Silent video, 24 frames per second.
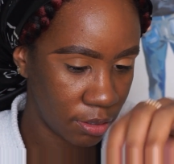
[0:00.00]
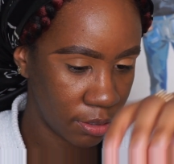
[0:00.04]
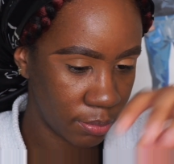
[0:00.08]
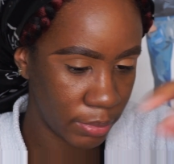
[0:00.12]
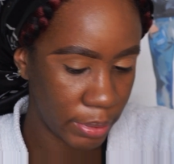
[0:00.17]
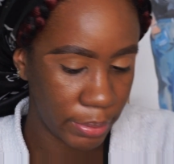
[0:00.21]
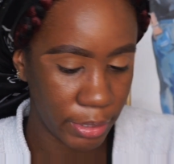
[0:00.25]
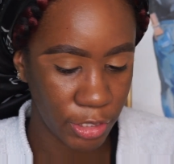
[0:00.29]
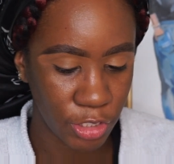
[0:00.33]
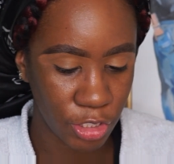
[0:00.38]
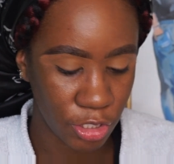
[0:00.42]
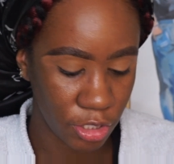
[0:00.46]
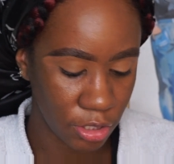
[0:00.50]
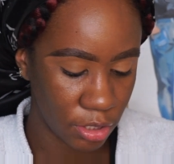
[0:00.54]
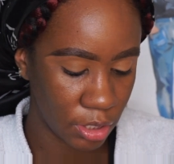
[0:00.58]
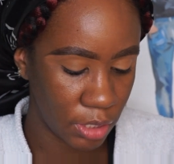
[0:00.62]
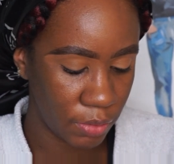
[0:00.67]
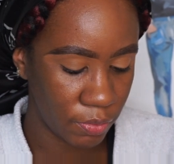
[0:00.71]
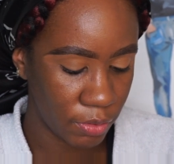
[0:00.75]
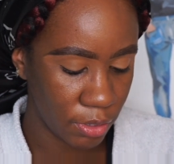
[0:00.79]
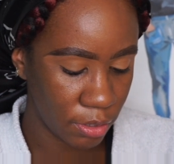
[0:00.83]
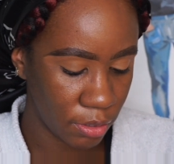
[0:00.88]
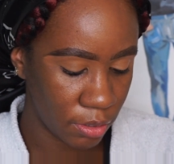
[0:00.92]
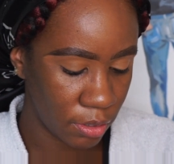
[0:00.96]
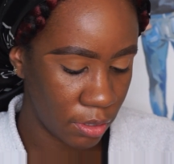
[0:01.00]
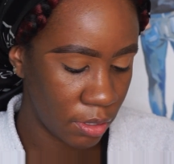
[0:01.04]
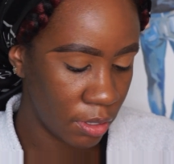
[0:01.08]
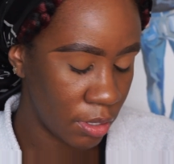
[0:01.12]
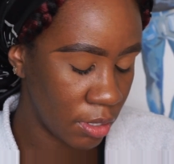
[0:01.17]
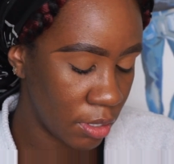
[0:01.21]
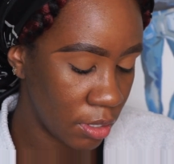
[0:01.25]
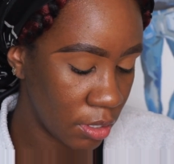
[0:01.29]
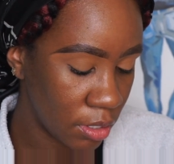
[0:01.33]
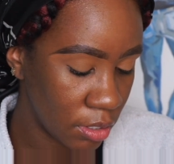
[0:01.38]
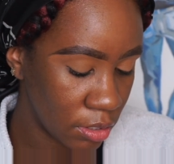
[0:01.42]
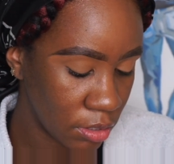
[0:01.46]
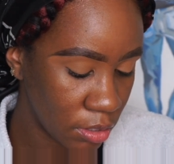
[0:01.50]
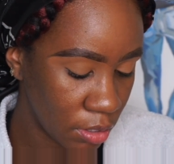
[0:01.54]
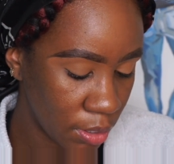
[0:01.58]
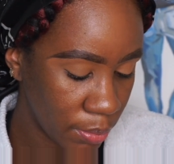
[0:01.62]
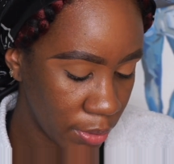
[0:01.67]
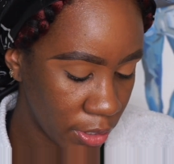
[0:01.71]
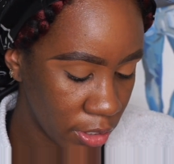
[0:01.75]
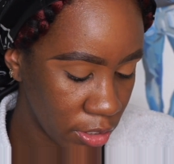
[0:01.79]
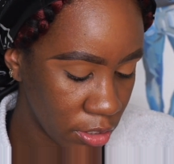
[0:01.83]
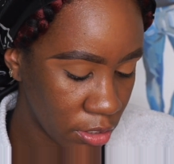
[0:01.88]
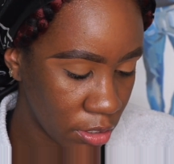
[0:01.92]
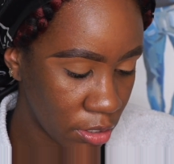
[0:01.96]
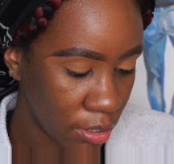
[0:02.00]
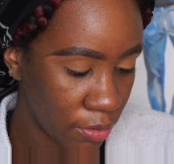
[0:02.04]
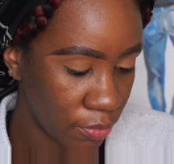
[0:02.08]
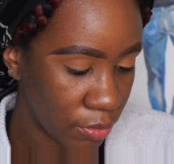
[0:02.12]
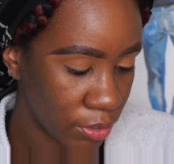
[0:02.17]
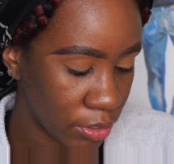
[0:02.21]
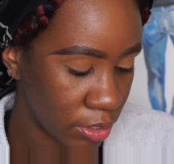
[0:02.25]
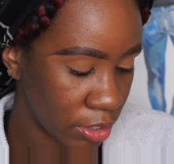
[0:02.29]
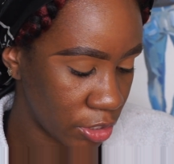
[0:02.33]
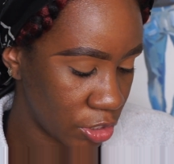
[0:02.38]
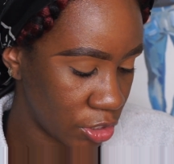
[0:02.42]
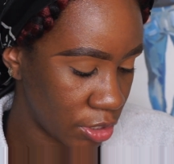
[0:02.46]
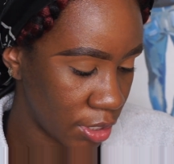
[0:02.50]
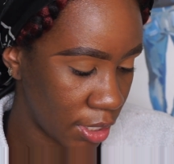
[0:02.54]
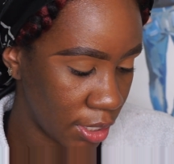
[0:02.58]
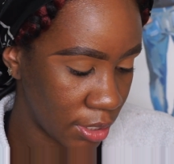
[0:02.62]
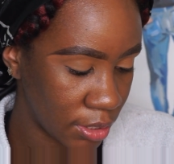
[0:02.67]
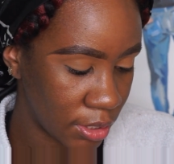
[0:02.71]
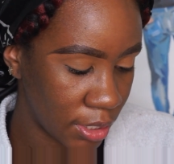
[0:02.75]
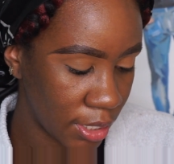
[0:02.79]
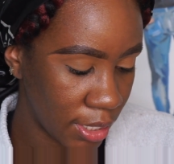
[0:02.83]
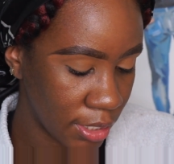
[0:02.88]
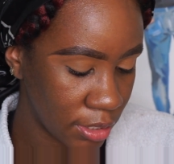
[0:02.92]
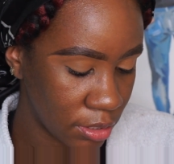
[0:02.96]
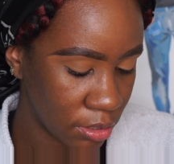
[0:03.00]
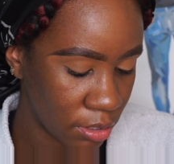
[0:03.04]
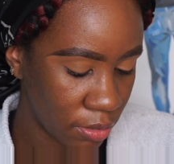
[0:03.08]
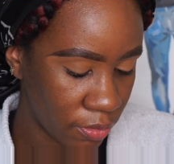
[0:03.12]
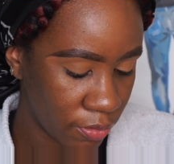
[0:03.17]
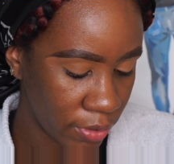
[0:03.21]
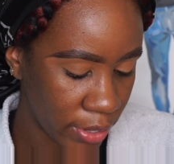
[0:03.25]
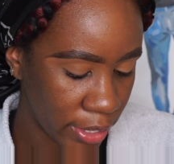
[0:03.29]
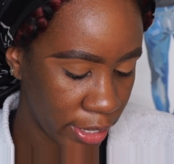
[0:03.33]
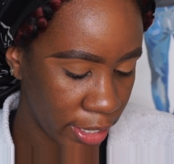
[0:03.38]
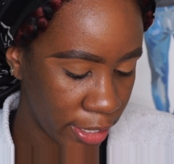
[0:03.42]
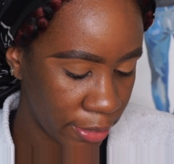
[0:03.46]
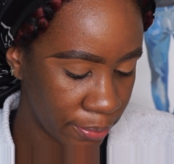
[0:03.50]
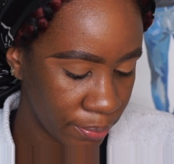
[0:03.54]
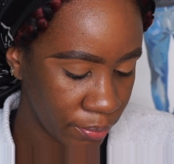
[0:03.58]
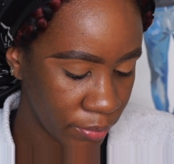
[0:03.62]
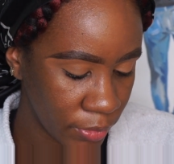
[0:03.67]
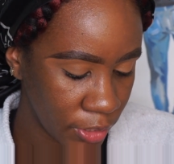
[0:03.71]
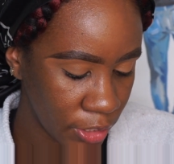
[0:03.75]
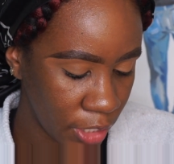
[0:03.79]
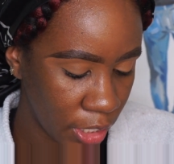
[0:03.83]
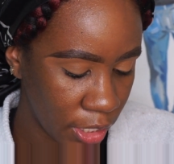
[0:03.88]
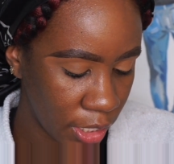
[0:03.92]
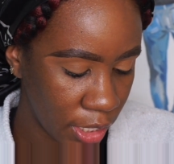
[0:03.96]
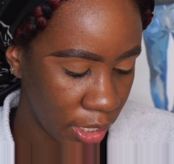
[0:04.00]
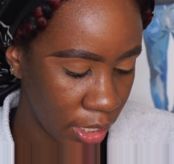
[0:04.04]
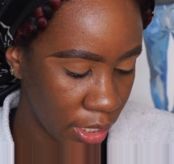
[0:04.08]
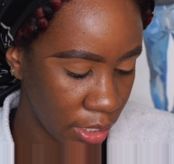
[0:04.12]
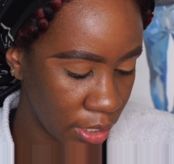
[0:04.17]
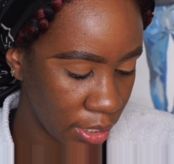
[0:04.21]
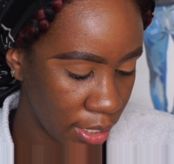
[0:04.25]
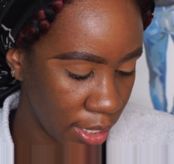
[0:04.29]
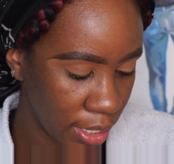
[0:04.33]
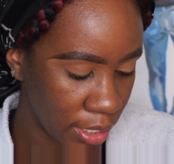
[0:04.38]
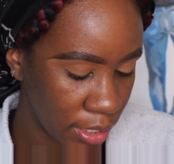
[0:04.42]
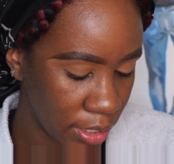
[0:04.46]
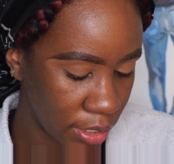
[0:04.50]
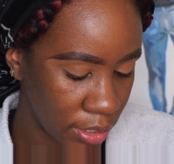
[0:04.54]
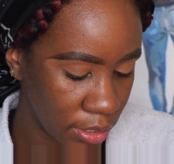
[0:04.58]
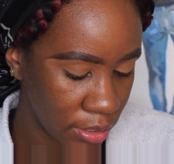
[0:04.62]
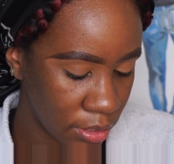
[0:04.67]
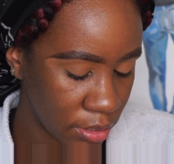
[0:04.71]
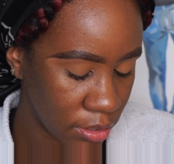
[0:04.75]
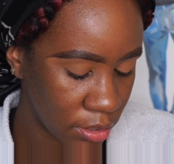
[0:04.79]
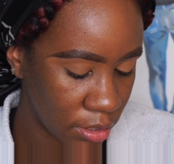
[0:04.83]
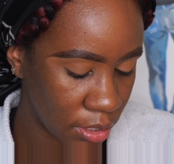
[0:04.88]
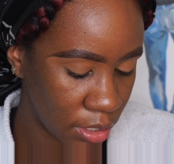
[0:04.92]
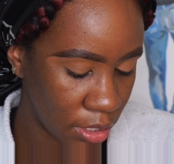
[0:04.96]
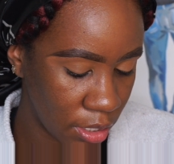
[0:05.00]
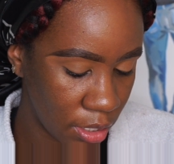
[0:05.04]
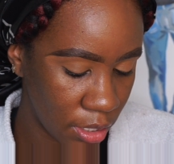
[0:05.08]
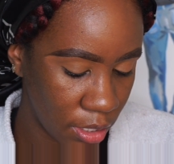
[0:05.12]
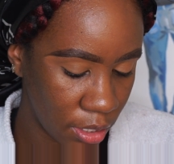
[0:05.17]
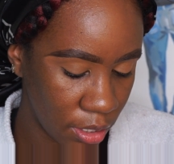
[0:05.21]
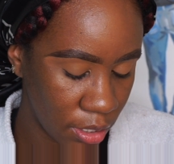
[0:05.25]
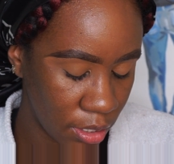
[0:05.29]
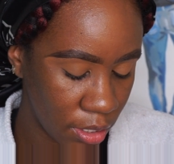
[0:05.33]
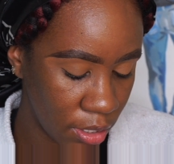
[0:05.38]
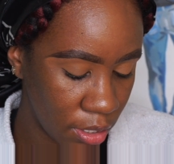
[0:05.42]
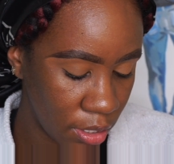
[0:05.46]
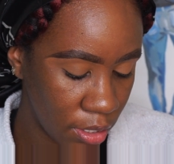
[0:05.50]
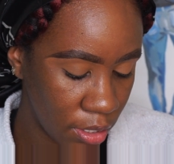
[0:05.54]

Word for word: Maybe I should just leave it on. So I'm gonna start off with the shade Testify, and that is the